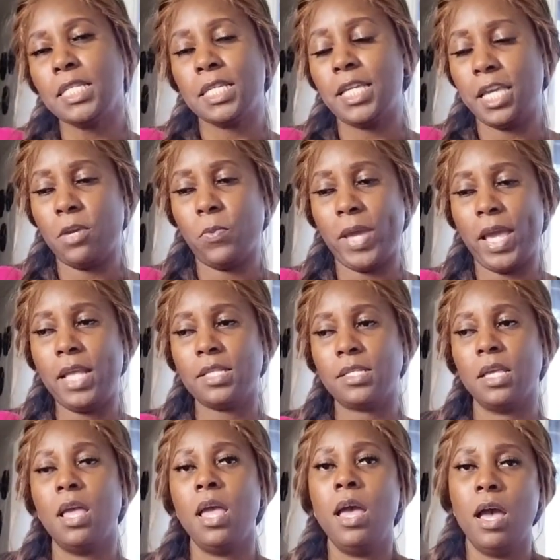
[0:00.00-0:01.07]

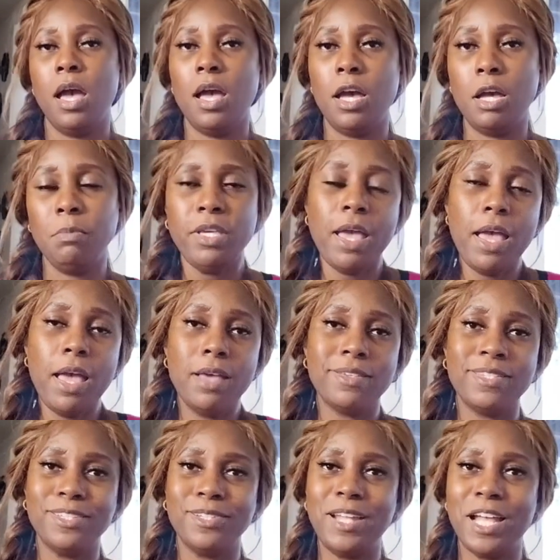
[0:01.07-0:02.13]
Yeah,
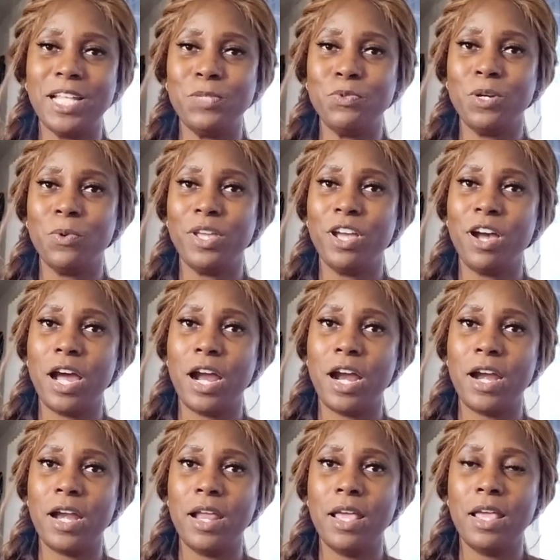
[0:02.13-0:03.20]
so that's where we
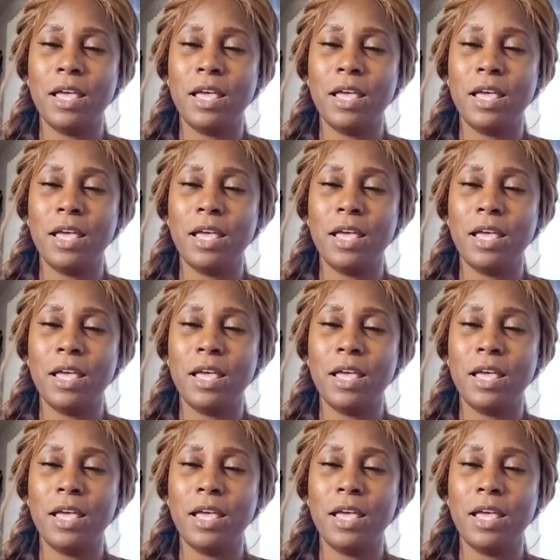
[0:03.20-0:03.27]
are.